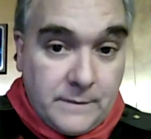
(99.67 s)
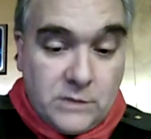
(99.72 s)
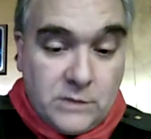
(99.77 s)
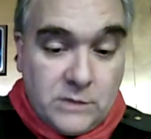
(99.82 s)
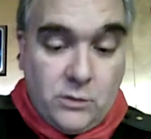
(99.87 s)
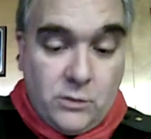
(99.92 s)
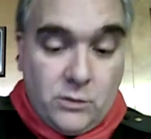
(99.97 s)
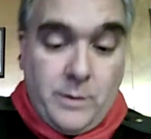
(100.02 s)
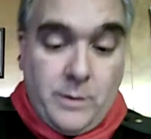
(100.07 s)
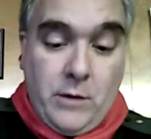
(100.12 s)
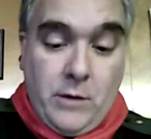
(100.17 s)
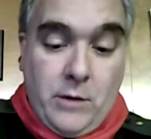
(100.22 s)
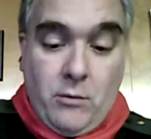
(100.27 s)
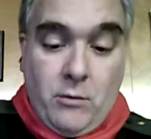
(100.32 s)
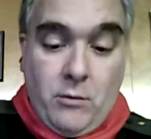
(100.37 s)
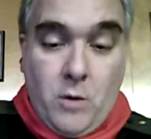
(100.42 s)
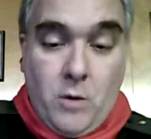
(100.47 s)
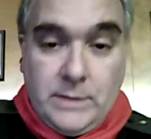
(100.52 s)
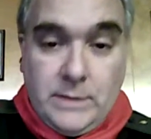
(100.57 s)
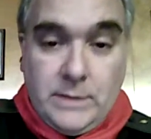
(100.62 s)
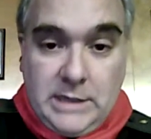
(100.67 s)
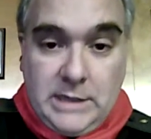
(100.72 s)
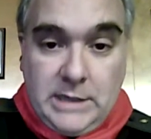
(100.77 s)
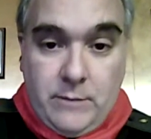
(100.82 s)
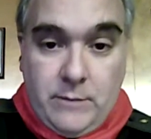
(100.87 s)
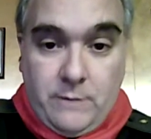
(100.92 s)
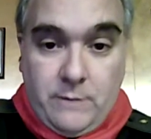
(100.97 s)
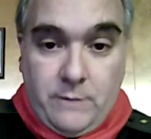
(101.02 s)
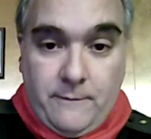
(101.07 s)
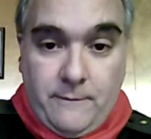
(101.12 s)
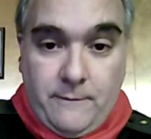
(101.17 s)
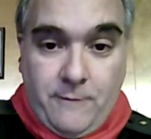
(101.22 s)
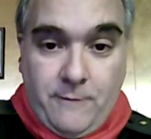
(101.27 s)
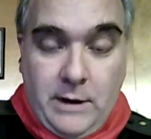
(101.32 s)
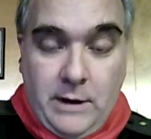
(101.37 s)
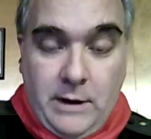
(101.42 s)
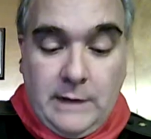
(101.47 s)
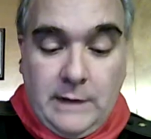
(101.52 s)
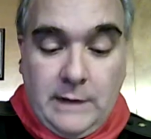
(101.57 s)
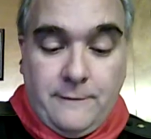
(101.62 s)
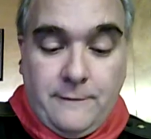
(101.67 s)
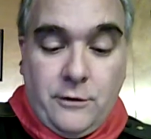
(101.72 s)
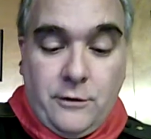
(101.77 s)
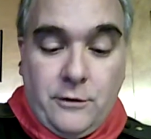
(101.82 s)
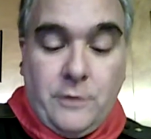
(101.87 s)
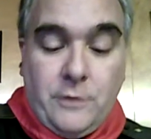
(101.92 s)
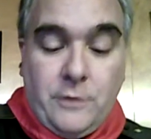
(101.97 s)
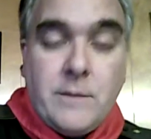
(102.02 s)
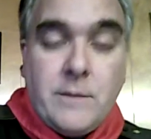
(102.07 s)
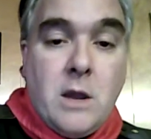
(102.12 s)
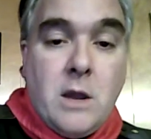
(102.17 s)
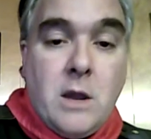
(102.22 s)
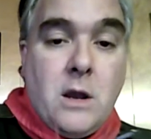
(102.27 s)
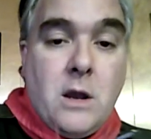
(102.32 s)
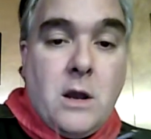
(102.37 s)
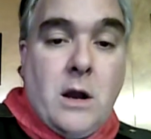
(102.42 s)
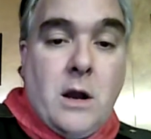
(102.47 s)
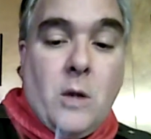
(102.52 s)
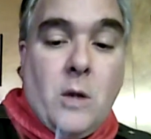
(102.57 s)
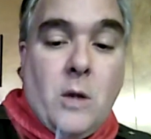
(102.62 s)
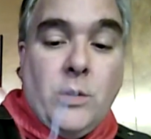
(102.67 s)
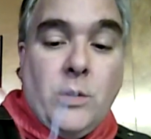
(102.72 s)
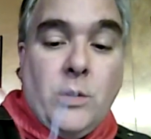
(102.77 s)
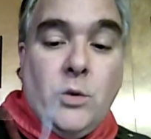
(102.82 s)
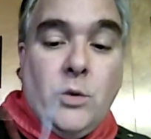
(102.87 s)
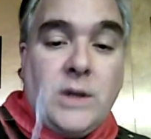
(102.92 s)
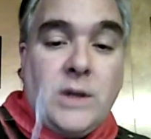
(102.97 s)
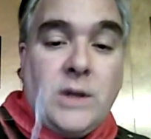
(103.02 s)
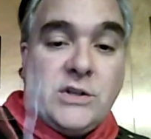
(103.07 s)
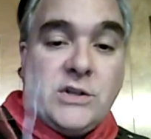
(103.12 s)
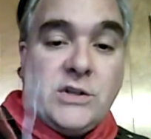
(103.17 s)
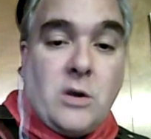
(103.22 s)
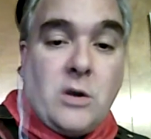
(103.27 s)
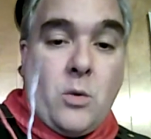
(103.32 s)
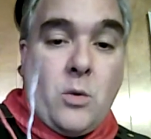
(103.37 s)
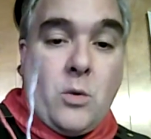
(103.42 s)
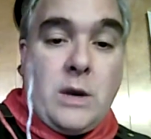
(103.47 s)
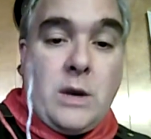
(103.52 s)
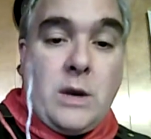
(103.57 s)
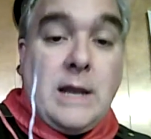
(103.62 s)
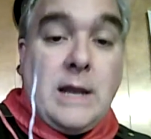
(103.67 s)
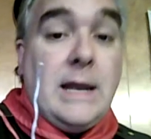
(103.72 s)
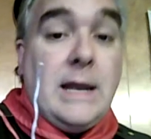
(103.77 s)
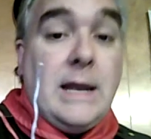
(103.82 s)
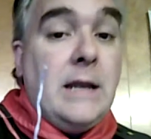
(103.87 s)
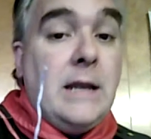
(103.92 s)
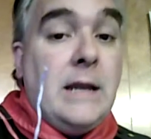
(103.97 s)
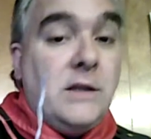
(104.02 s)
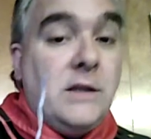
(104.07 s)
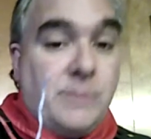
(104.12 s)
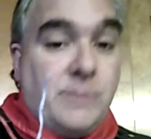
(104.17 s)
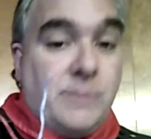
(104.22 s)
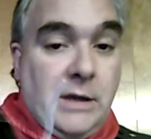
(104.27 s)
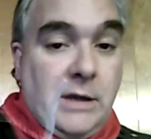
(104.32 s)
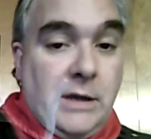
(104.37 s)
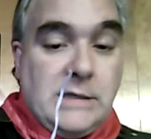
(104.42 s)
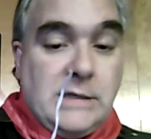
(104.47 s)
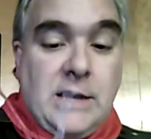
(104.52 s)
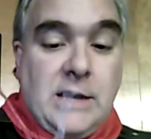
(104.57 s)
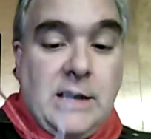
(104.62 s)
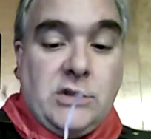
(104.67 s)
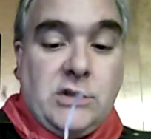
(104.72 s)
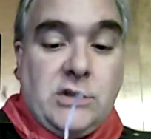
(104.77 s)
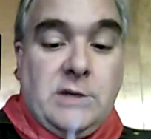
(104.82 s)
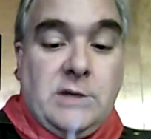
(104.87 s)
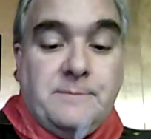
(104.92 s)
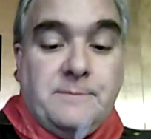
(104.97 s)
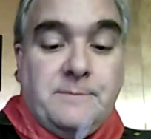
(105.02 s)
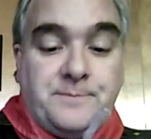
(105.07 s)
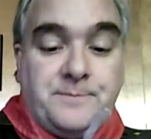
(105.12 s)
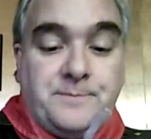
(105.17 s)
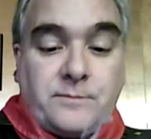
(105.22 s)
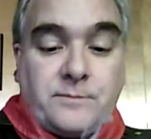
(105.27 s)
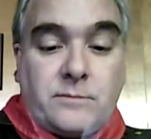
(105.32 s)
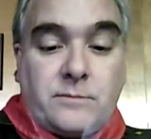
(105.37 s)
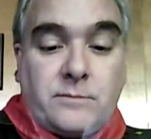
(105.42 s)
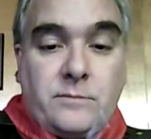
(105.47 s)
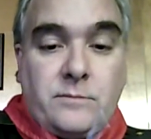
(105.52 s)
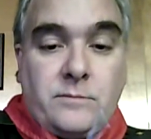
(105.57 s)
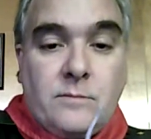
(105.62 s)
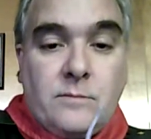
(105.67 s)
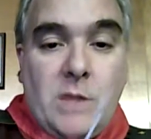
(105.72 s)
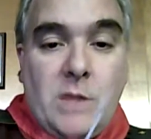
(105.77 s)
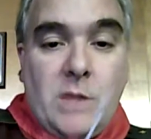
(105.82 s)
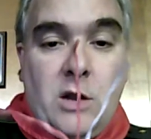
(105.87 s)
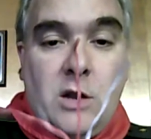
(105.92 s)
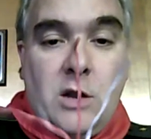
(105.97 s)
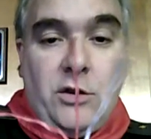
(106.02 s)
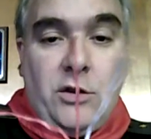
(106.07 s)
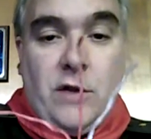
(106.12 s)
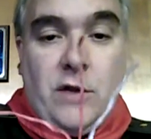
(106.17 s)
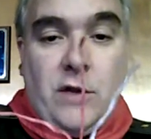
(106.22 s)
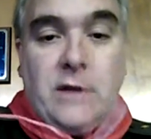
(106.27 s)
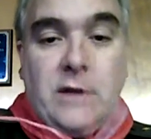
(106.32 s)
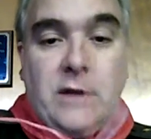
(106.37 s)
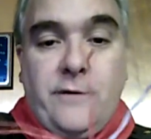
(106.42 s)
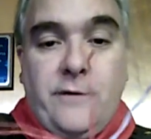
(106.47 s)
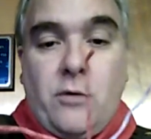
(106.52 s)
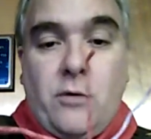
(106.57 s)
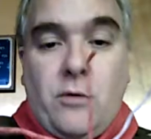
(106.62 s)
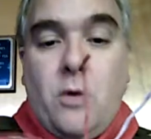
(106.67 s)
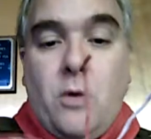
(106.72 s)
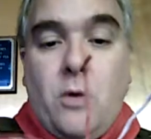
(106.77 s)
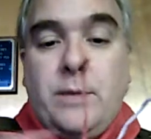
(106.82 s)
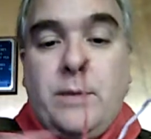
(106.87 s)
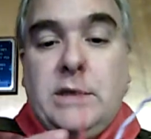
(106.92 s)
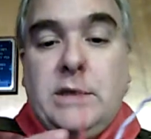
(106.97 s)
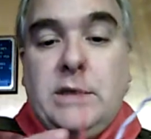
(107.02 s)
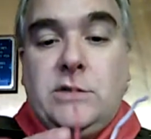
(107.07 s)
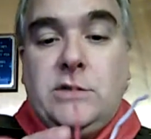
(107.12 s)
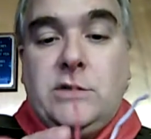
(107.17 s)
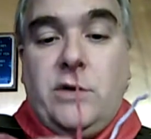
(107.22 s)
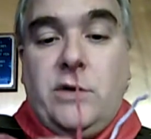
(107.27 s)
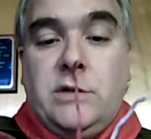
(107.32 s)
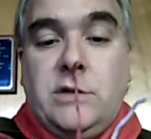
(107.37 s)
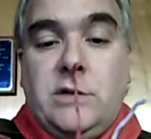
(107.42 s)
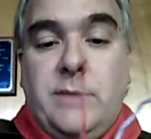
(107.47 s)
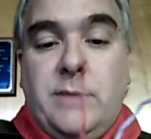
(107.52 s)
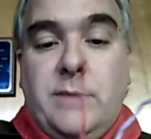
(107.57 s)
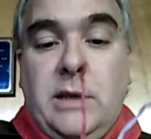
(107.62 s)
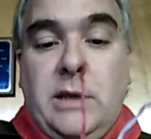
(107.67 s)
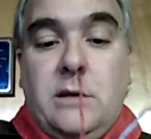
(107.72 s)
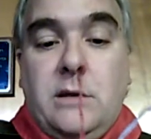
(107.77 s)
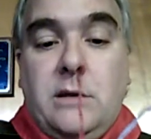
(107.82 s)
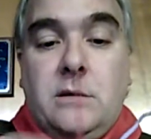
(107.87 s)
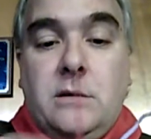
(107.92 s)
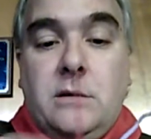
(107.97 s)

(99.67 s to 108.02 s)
to repair a rope and to keep it from fraying any further. When you want to start working on any splice, actually, your end of your rope is going to be